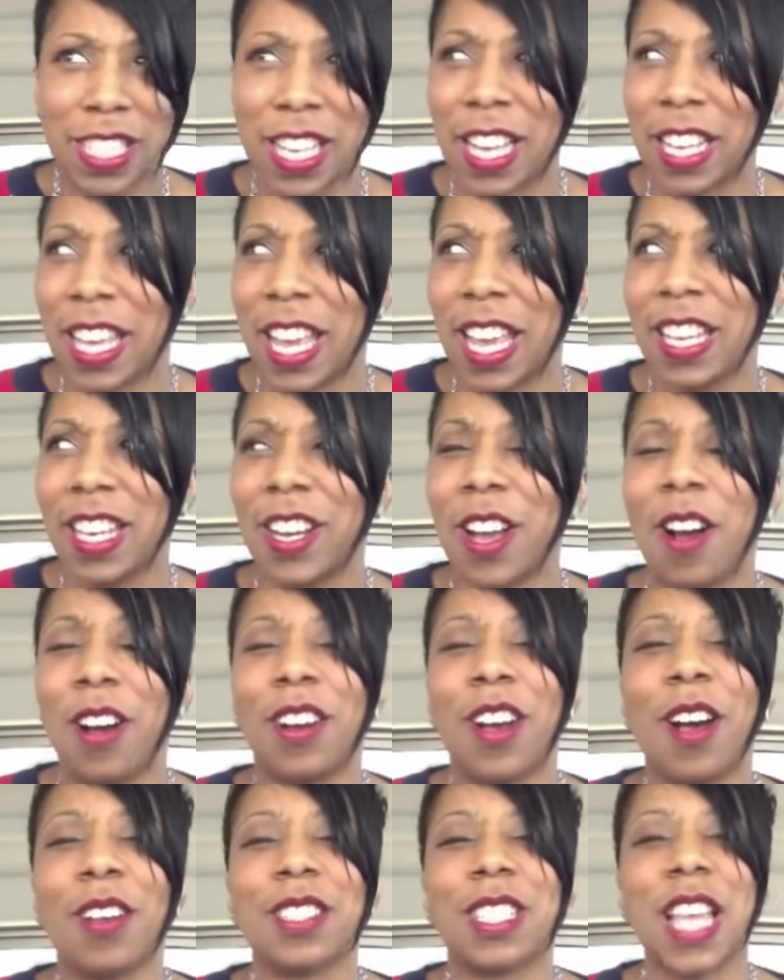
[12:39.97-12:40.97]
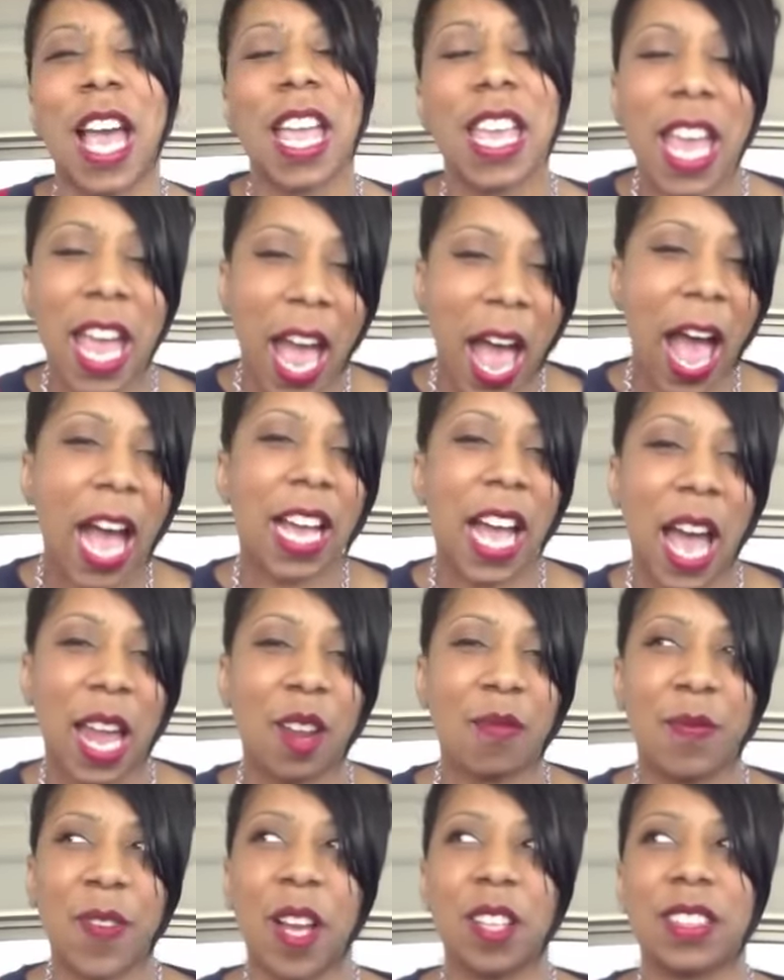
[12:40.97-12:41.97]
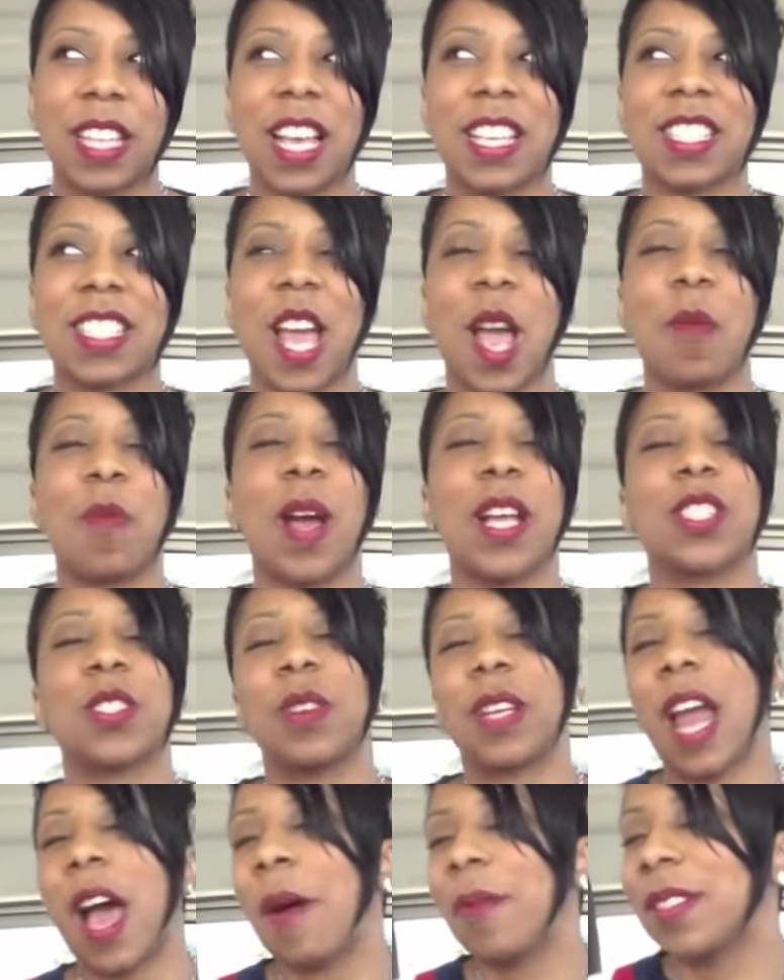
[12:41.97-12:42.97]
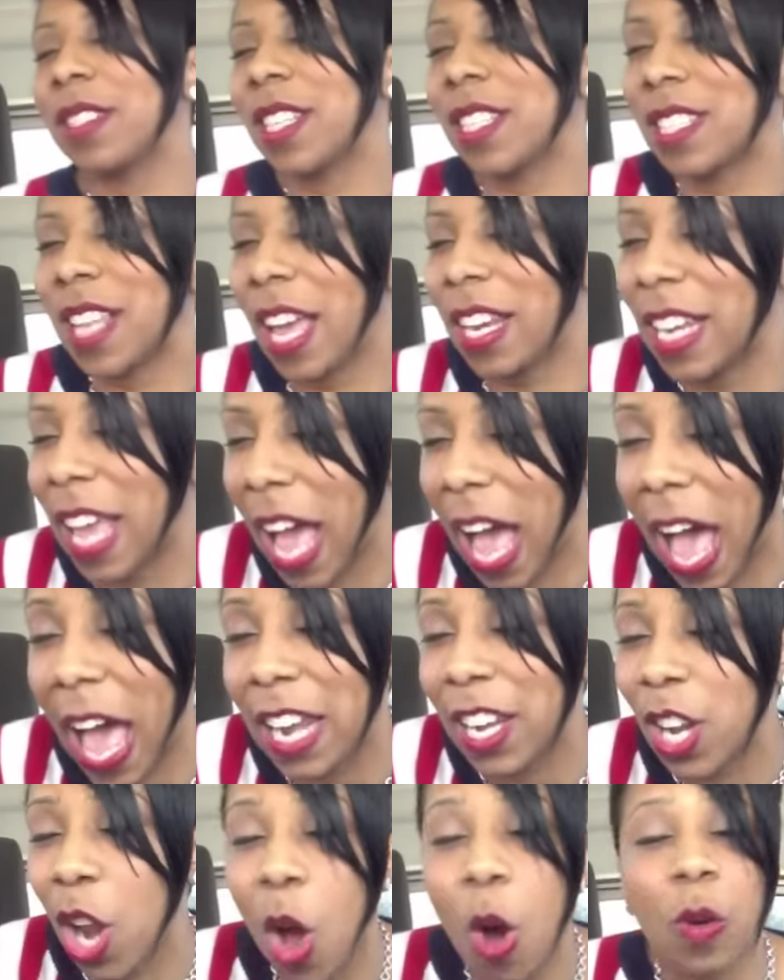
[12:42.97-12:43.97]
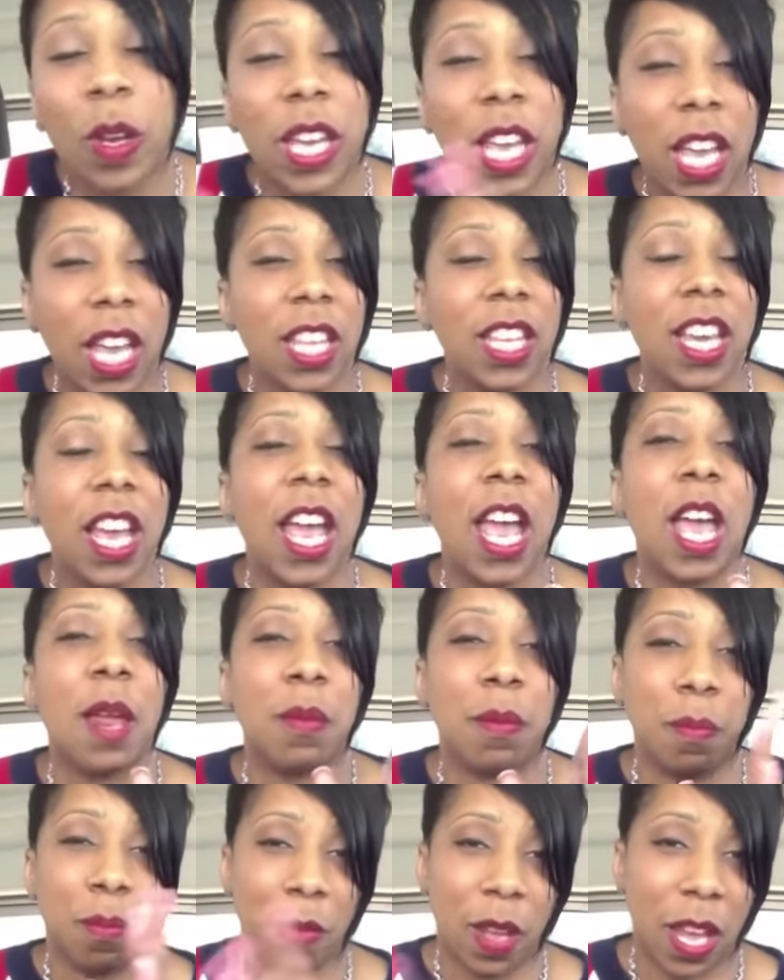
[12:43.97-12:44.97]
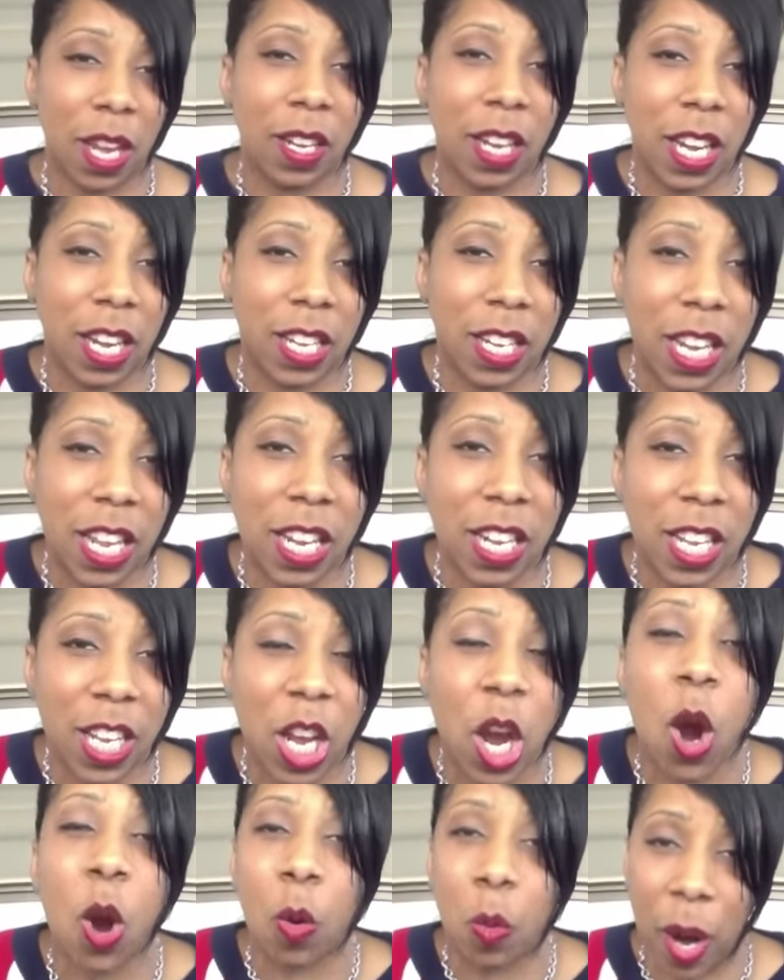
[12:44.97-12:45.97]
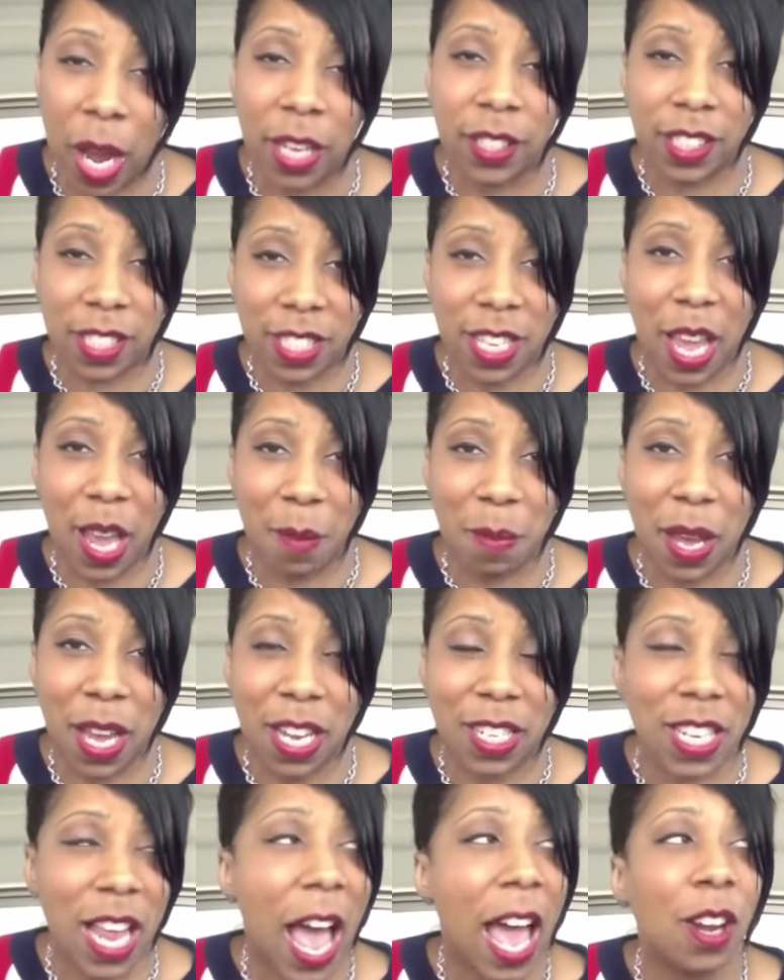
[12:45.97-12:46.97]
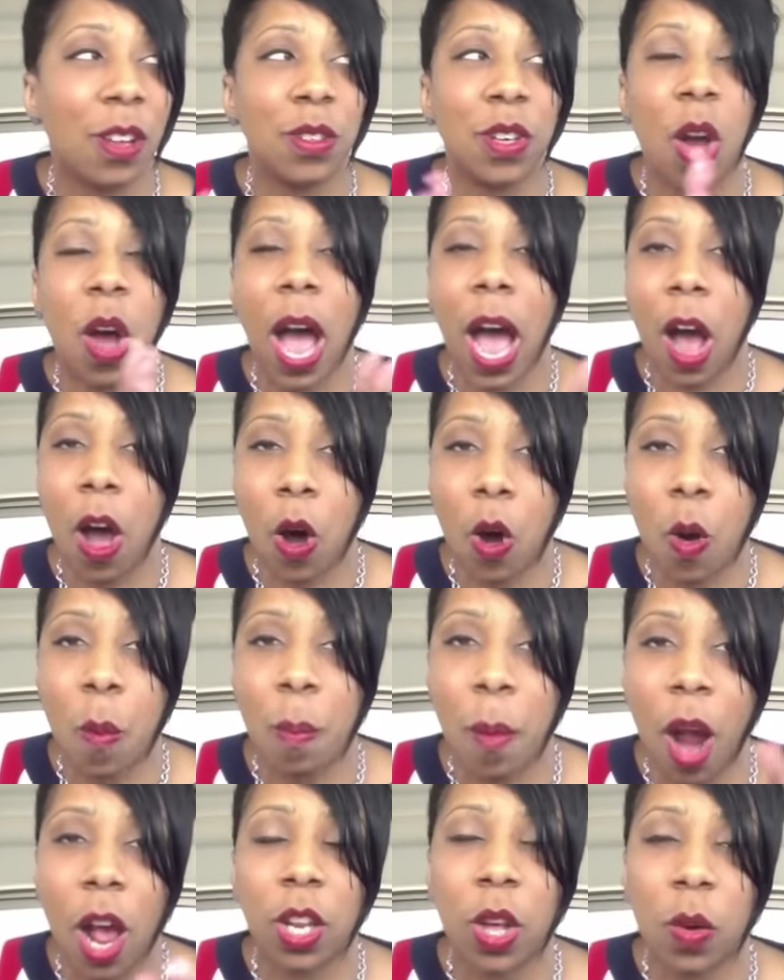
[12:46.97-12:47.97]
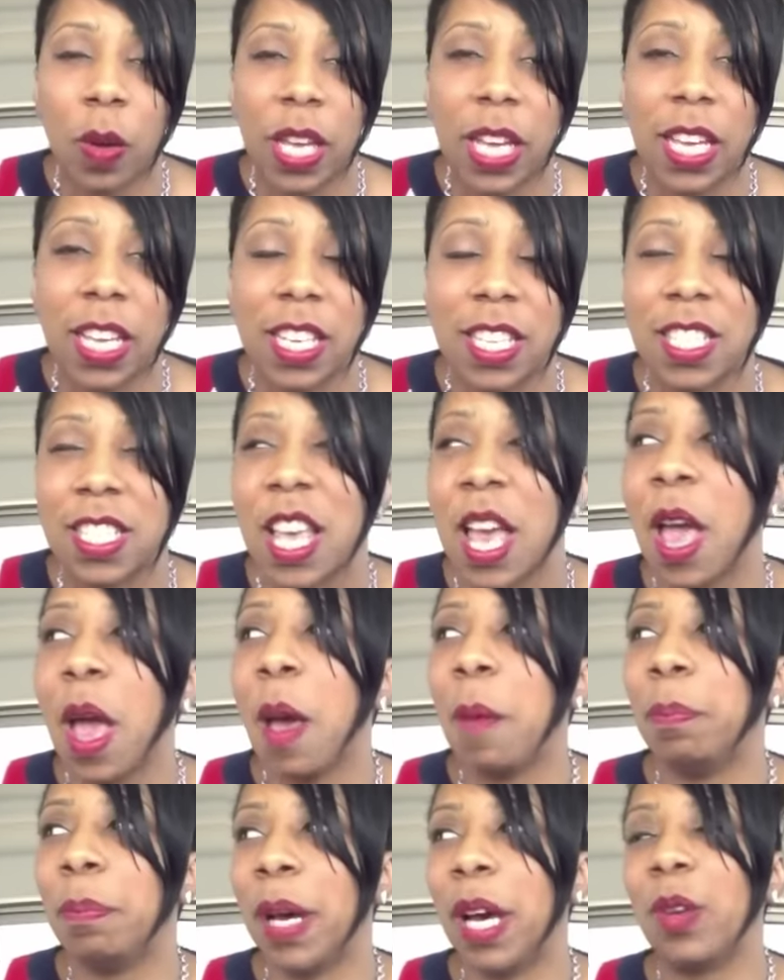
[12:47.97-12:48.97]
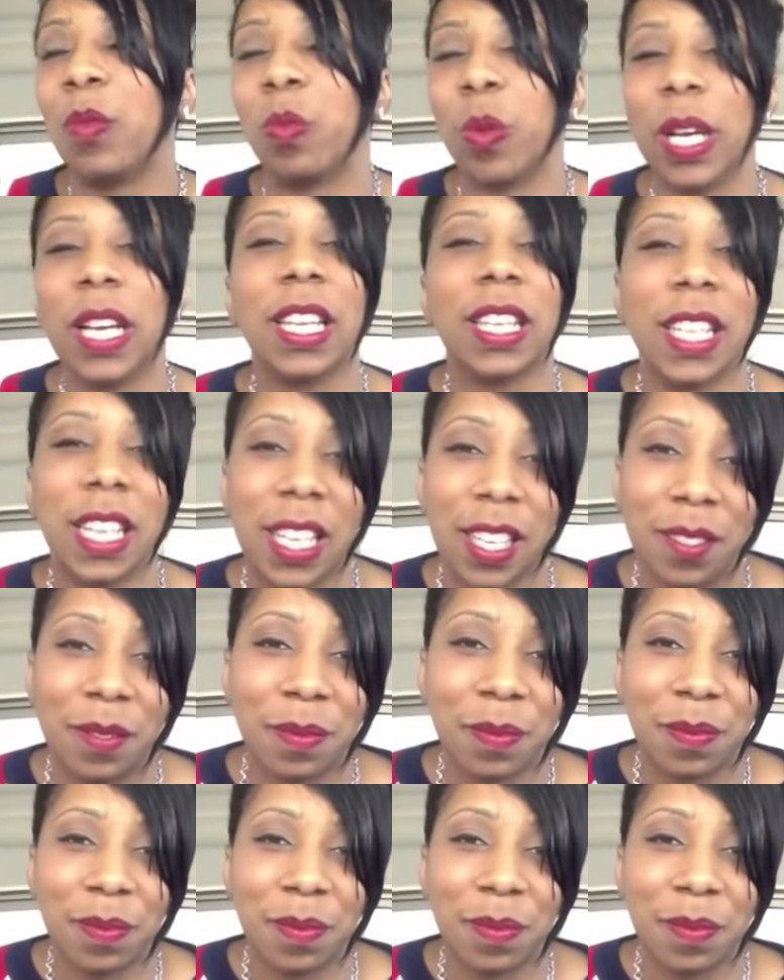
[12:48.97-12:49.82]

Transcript: Then Kenya gonna go say, yeah, I kind of felt that same way too. And I was just like, now, I know Kenya and Nene are around the same age. I don't know how old Marlo is, but really,